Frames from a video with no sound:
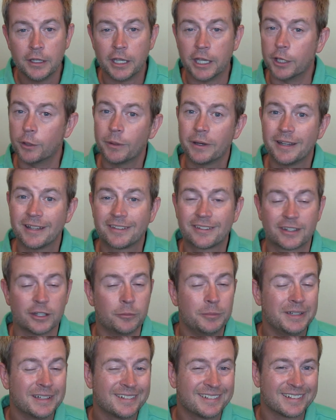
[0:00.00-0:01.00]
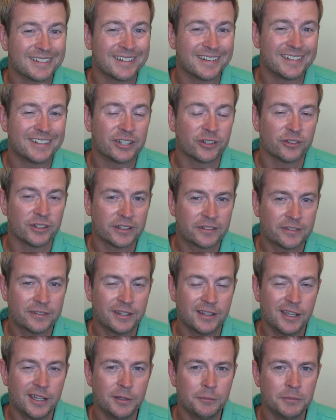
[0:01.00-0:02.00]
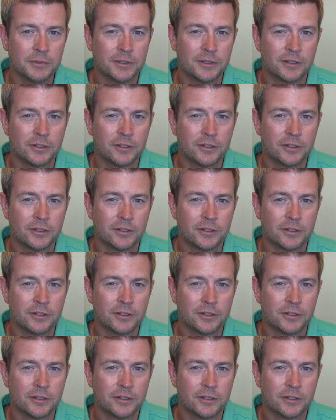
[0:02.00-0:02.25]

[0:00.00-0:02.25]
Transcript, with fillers: Anyway, that's going to be it. Until next time.